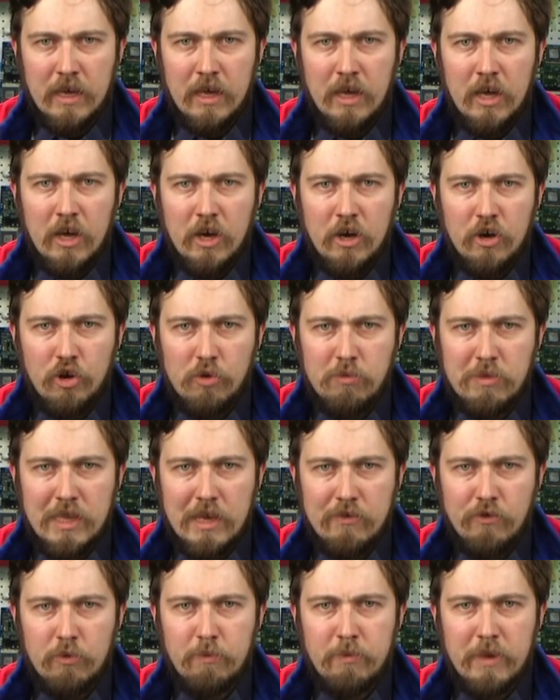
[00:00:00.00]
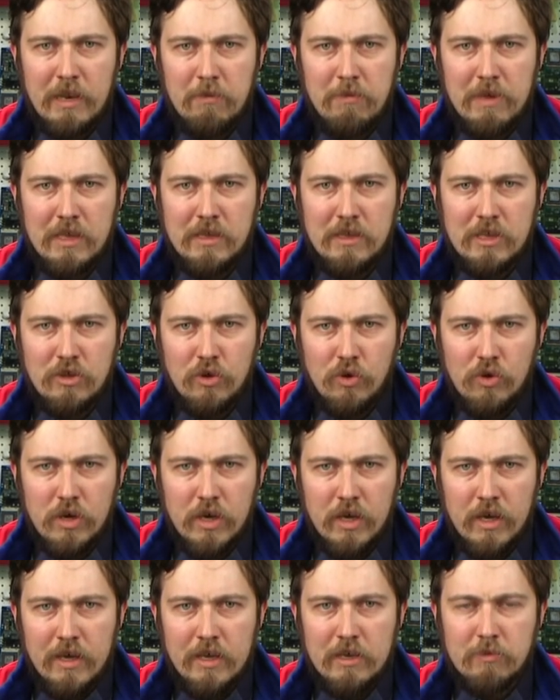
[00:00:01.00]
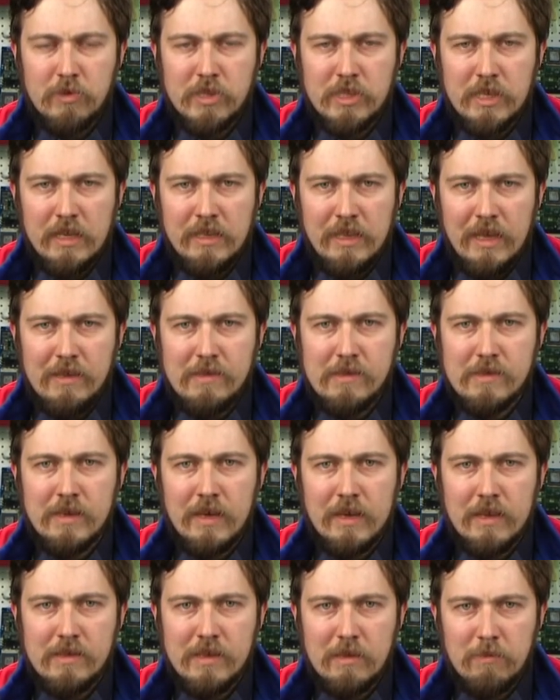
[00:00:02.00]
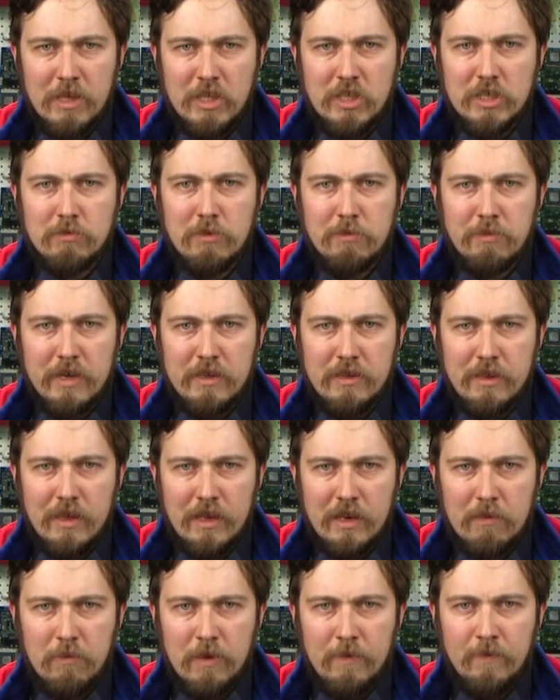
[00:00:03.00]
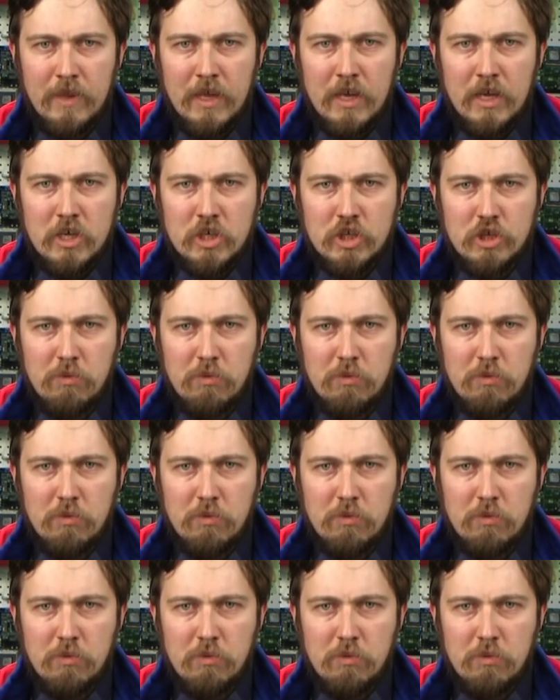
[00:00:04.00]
Besides, the alternating current is spread with lower losses. In order to calculate